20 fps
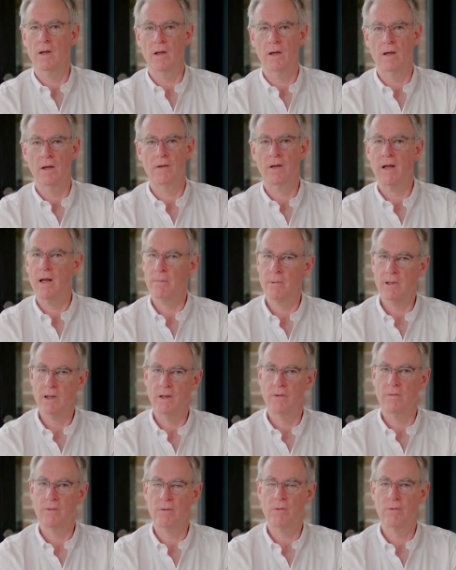Uh,
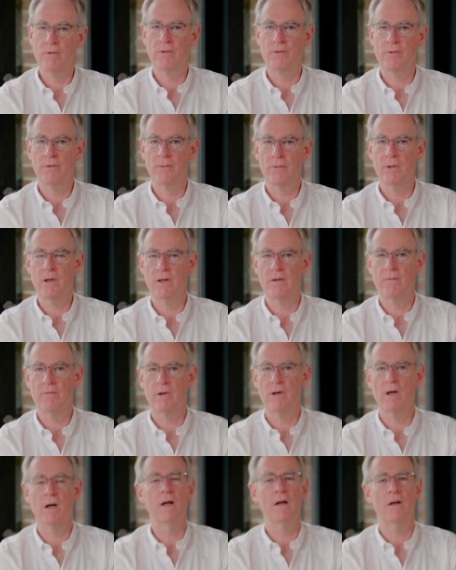Cabernet, of course, is one of the
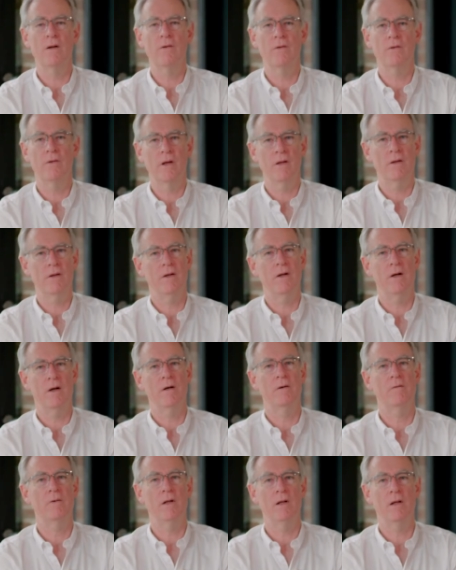varieties that the
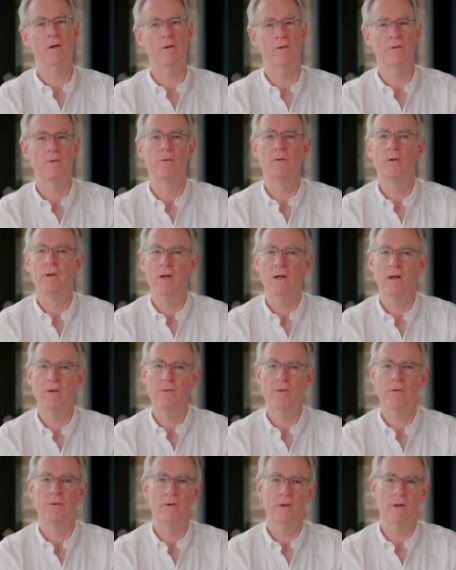Yarra Valley's
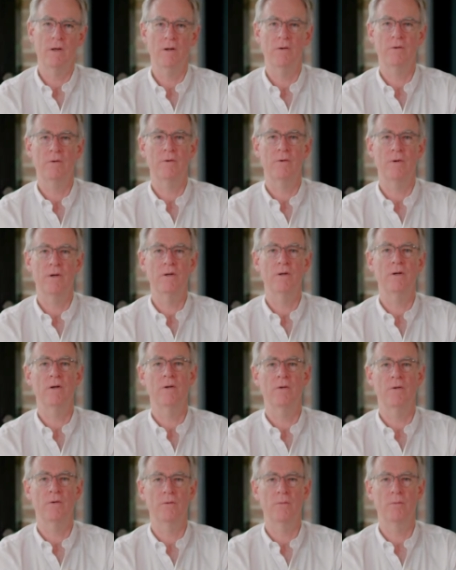history, its
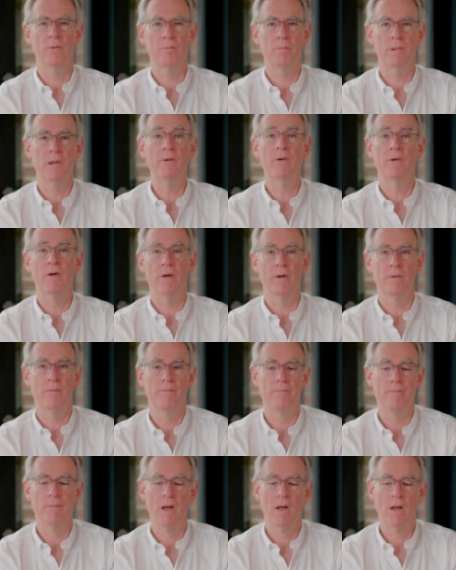traditions were built on.
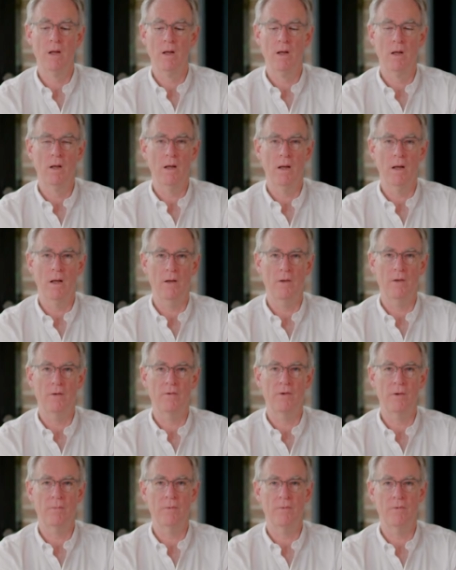And
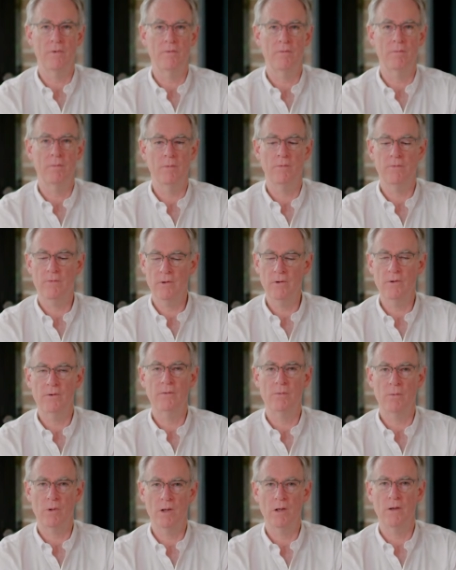some of the
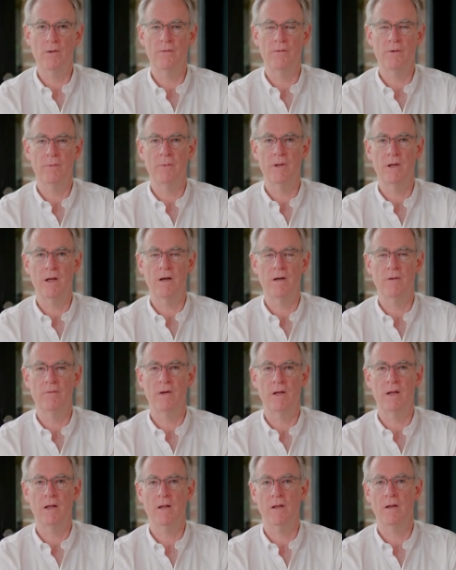first wines from the Yarra
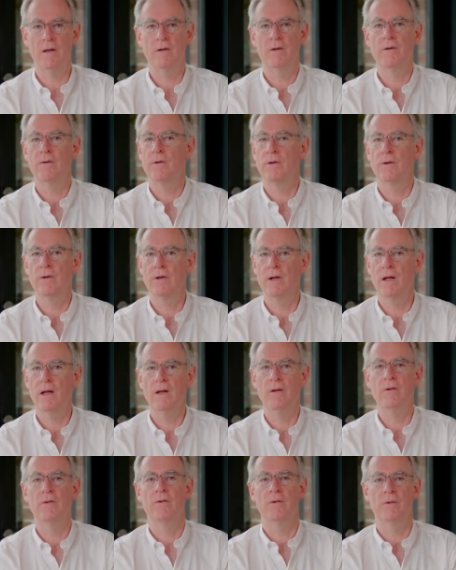Valley that turned
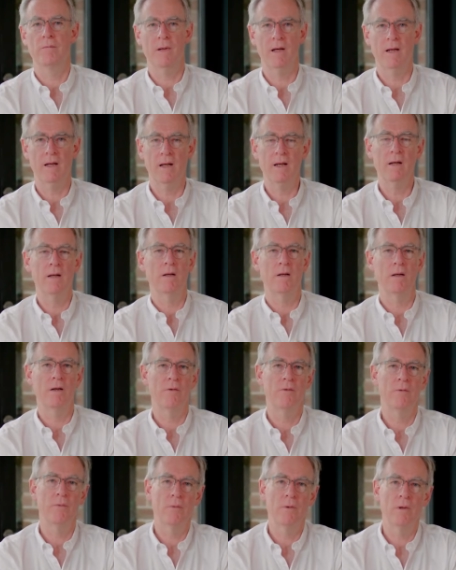heads and made
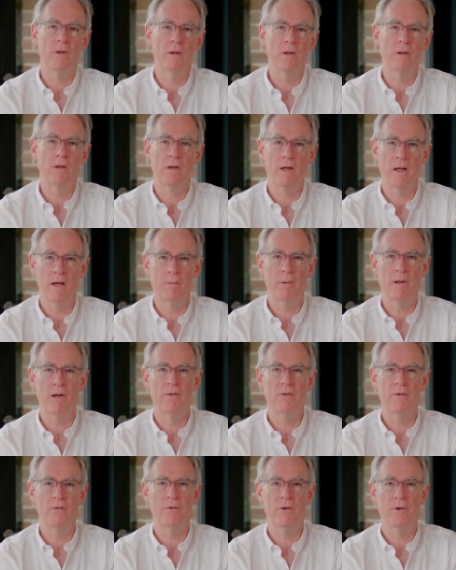headlines were Cabernet
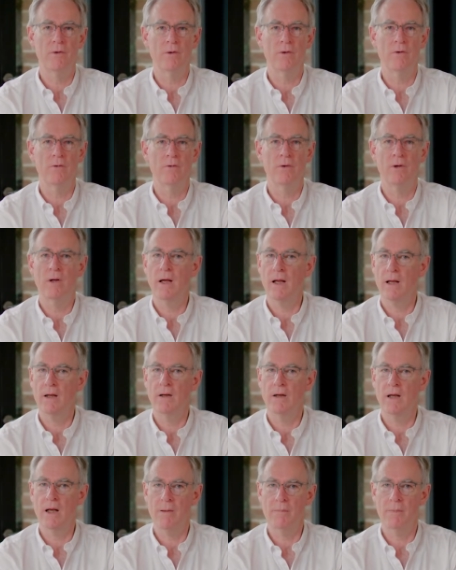Sauvignons
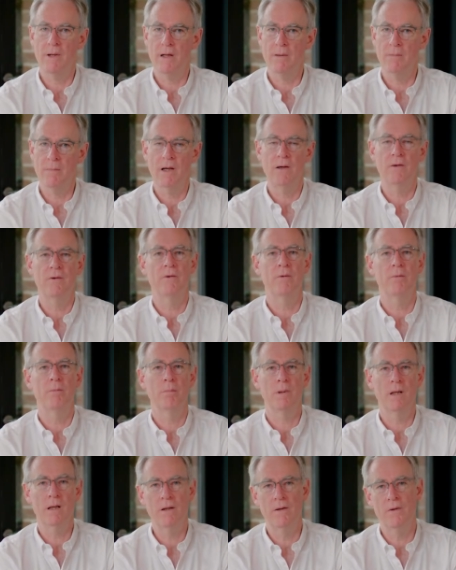and Cabernet based
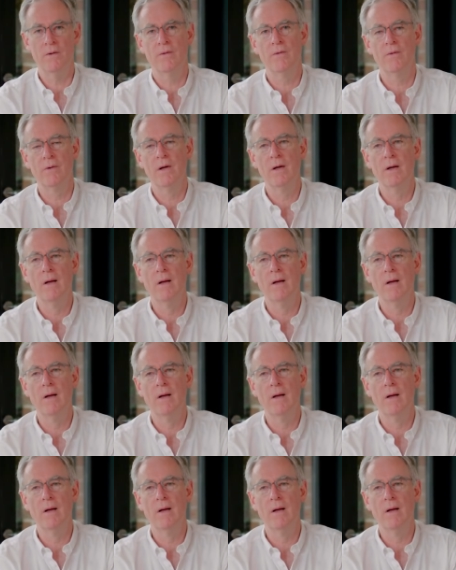blends.